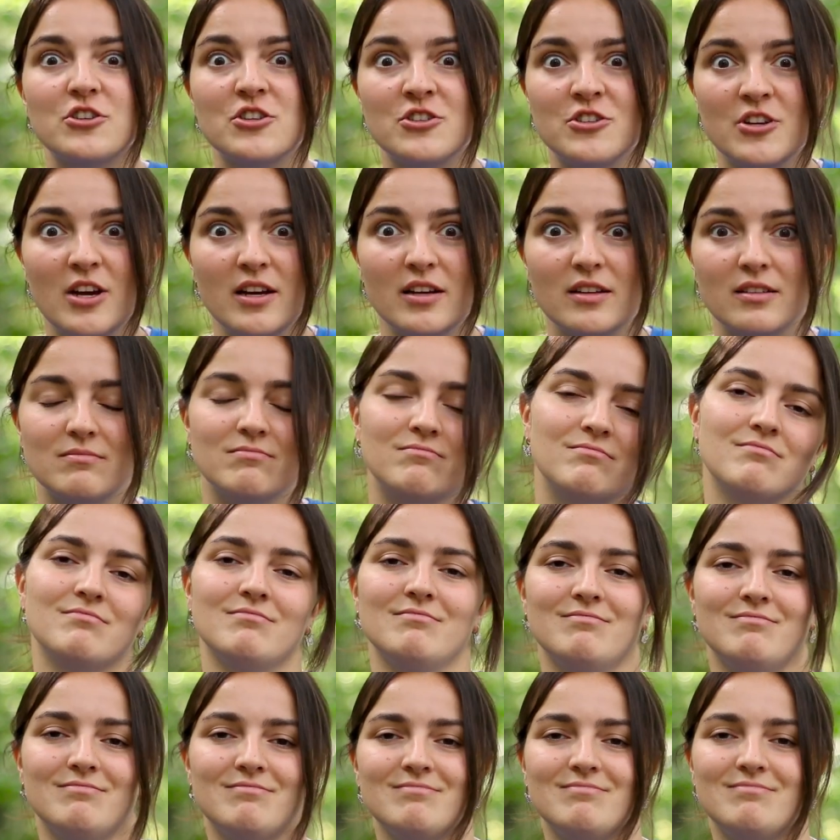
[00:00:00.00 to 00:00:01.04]
shit
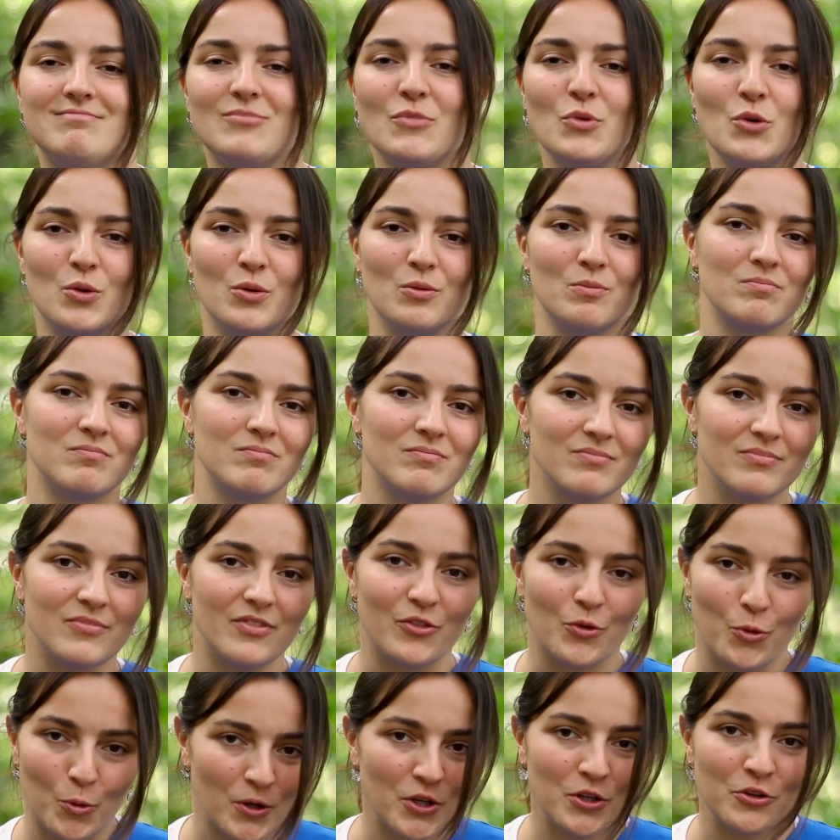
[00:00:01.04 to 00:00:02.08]

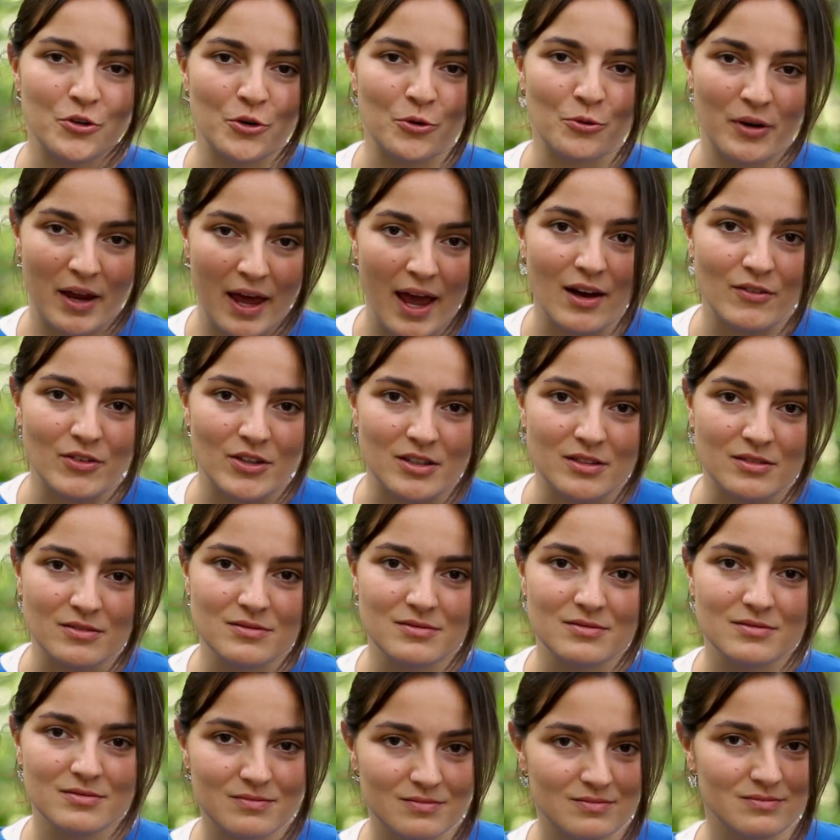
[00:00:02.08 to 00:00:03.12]
when you don't have it.
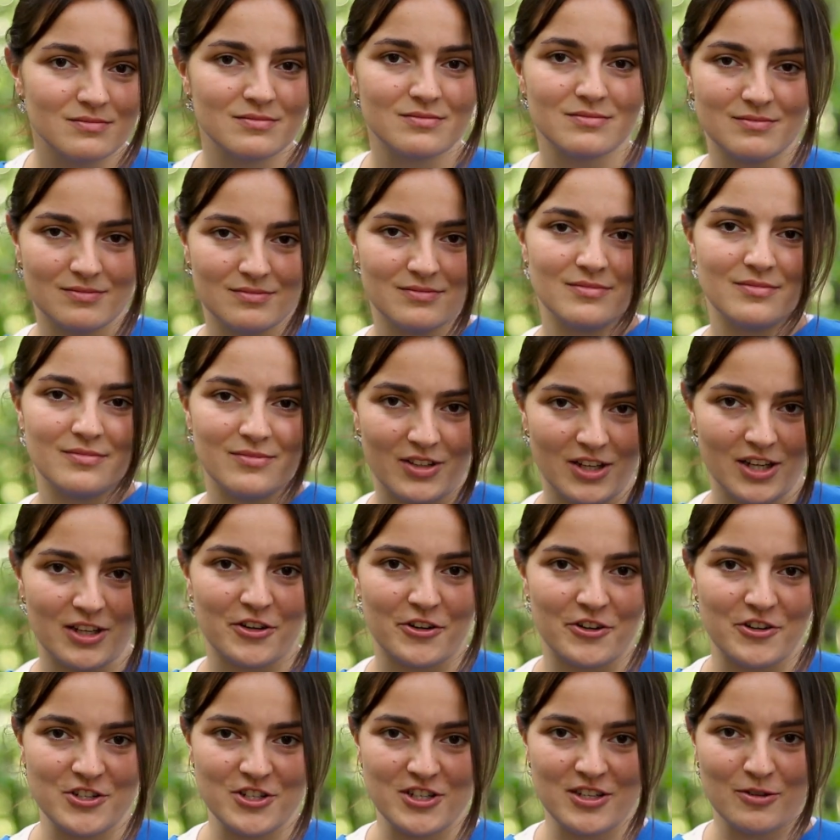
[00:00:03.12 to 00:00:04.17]
The
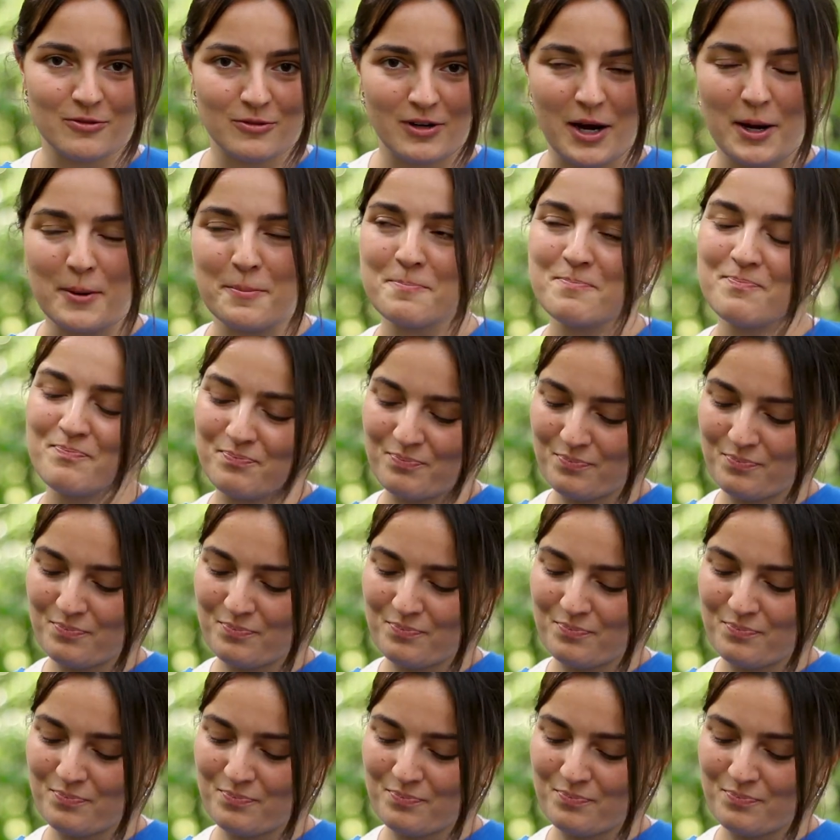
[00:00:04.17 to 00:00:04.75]
energy, right?